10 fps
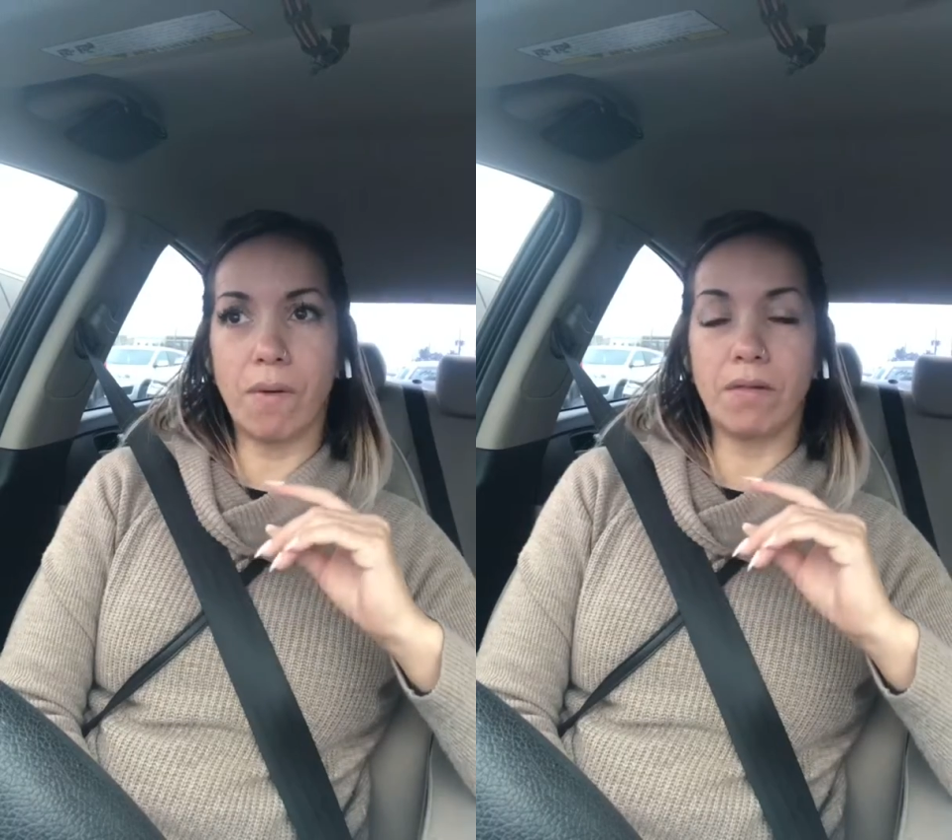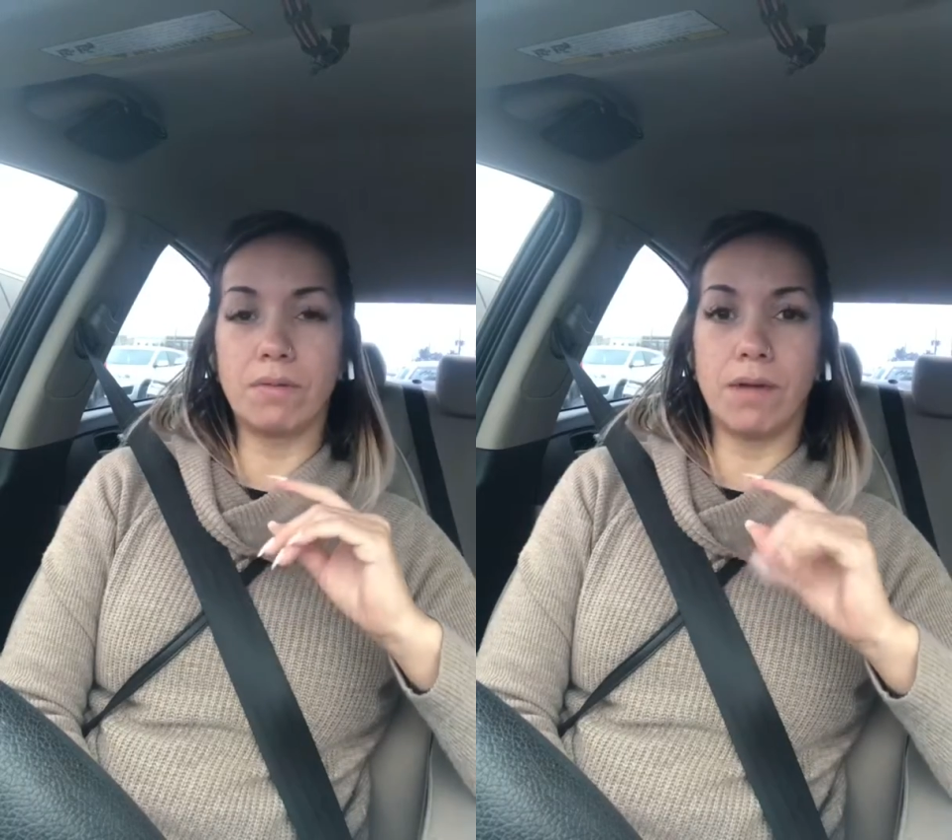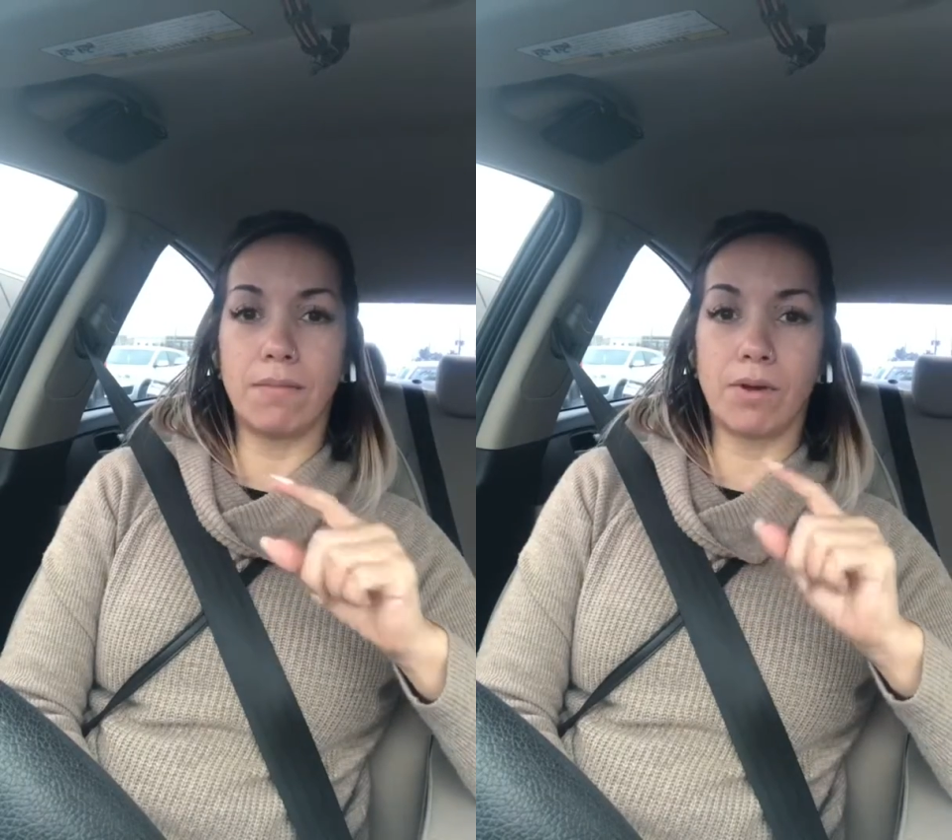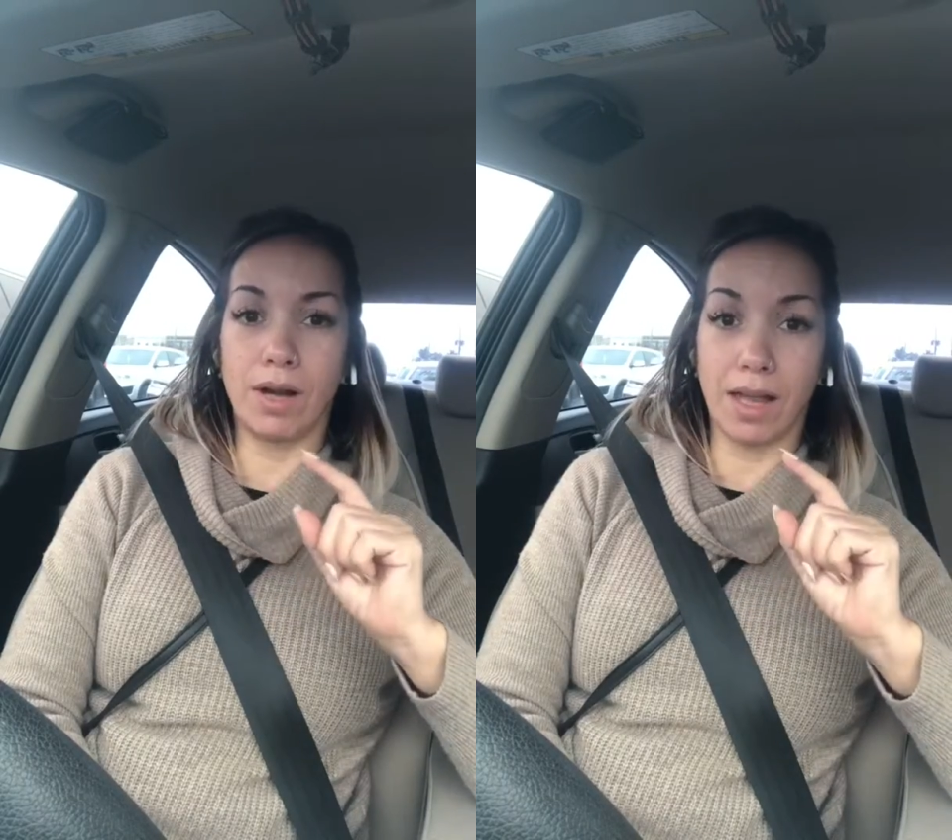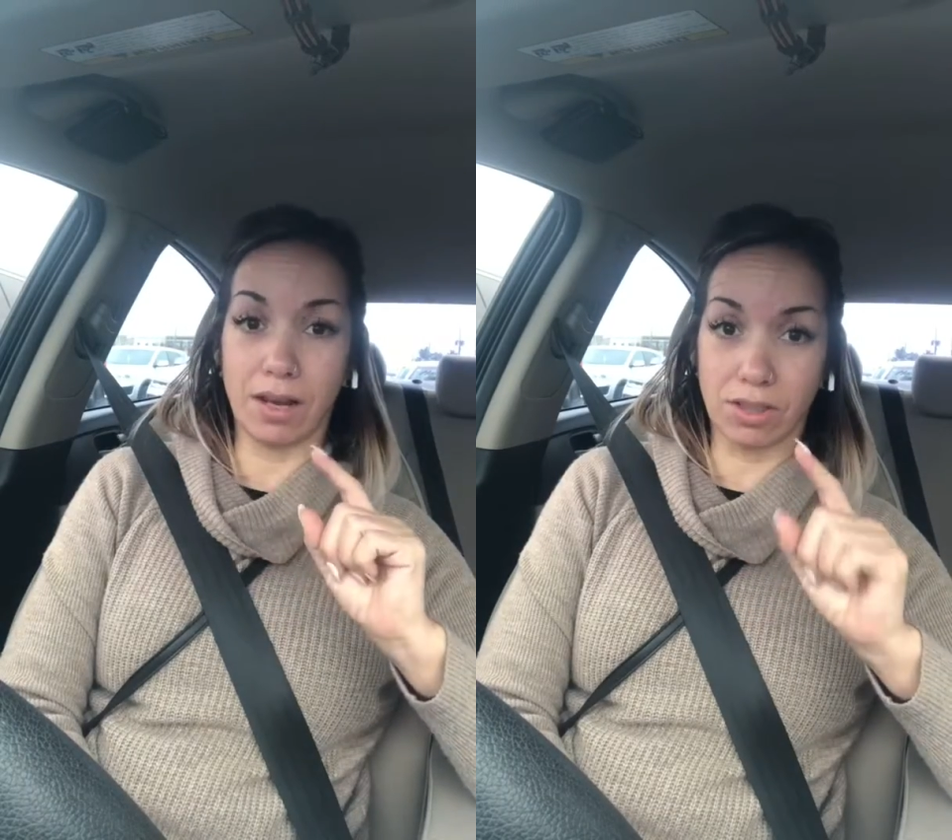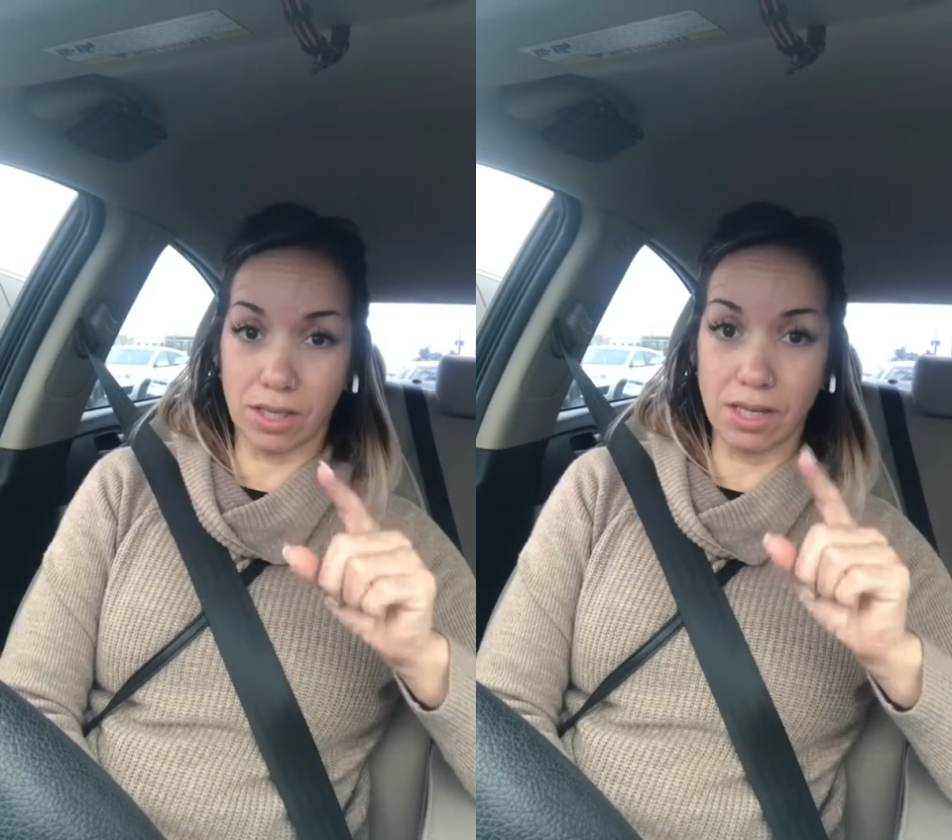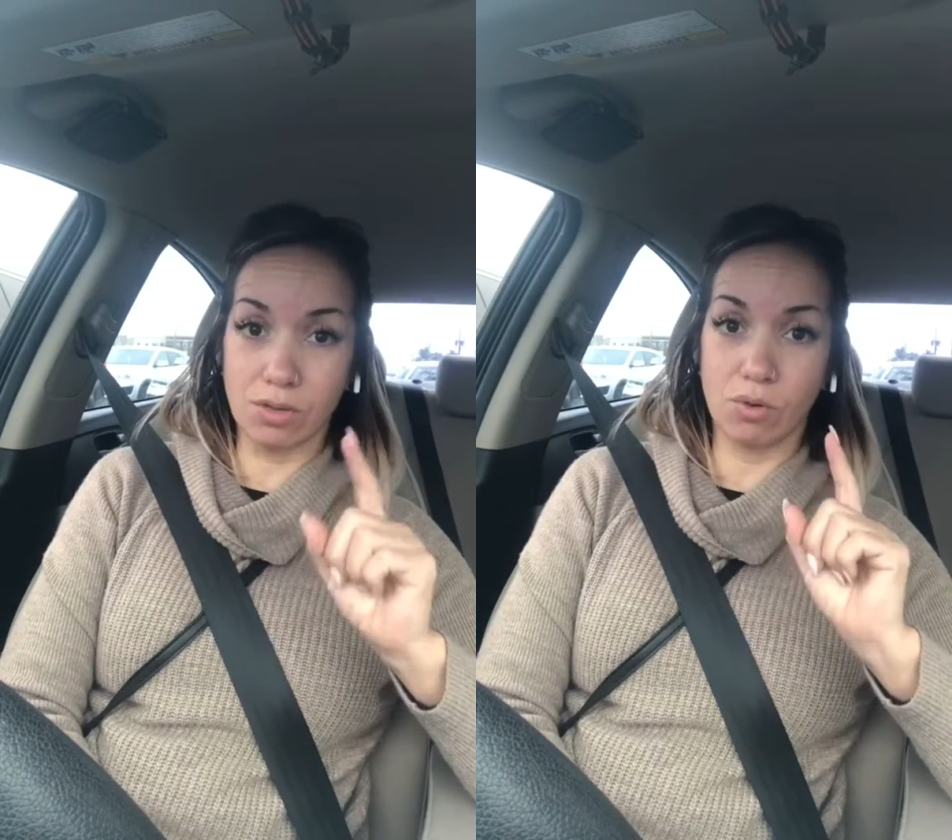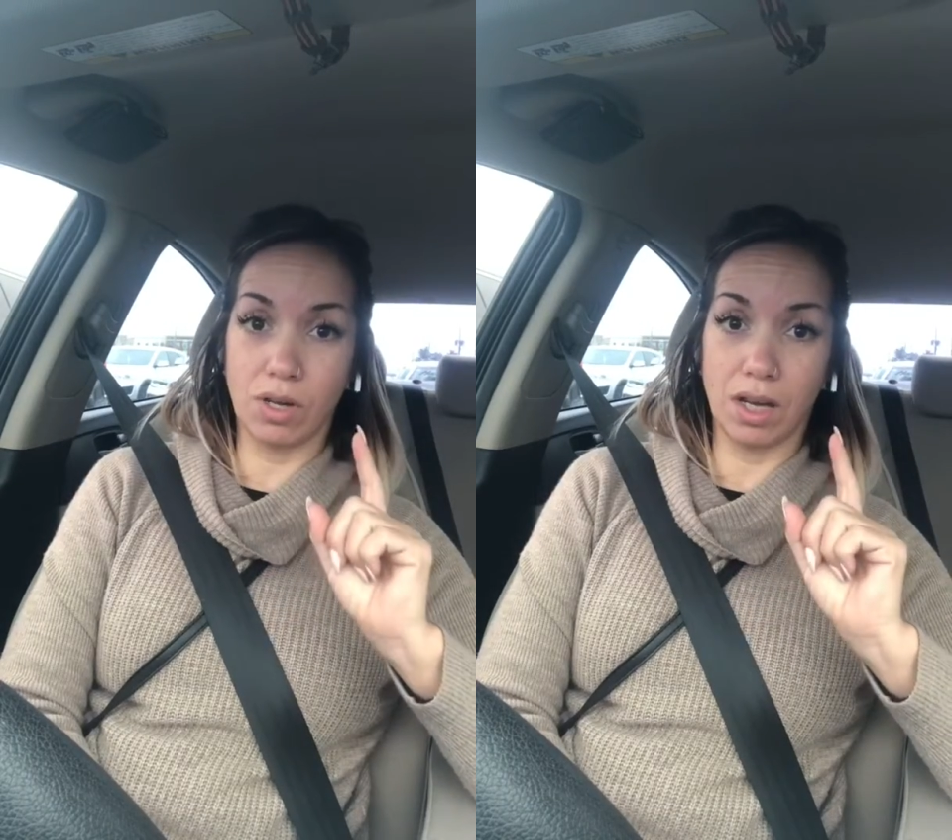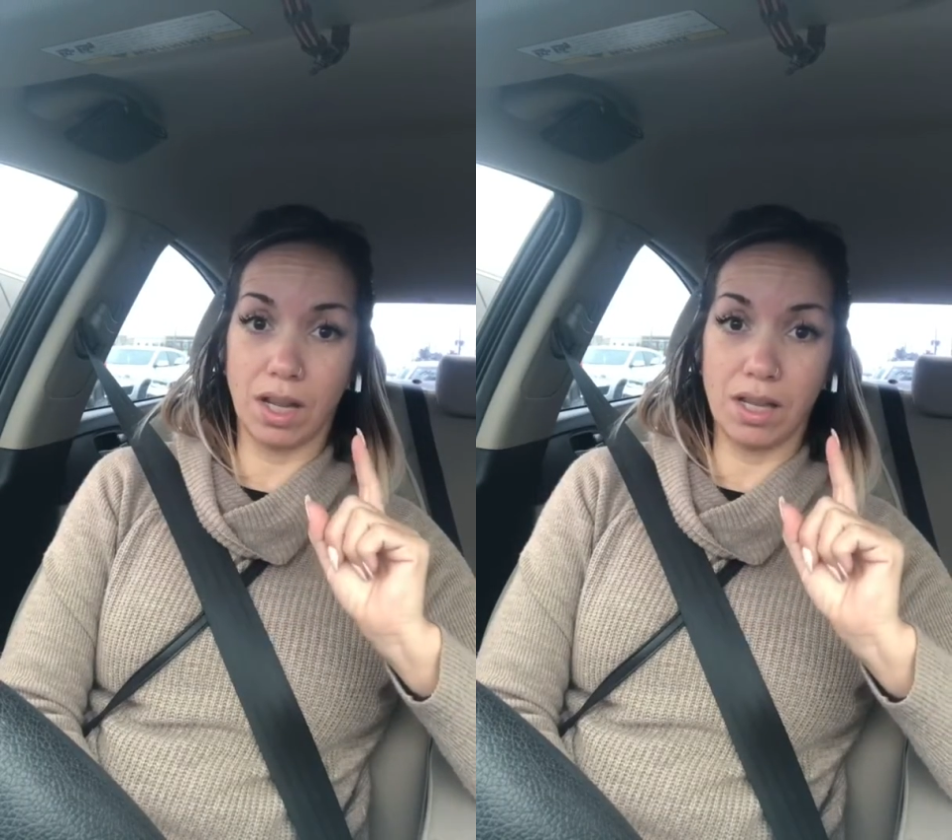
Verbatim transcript: but remember a lot of things where it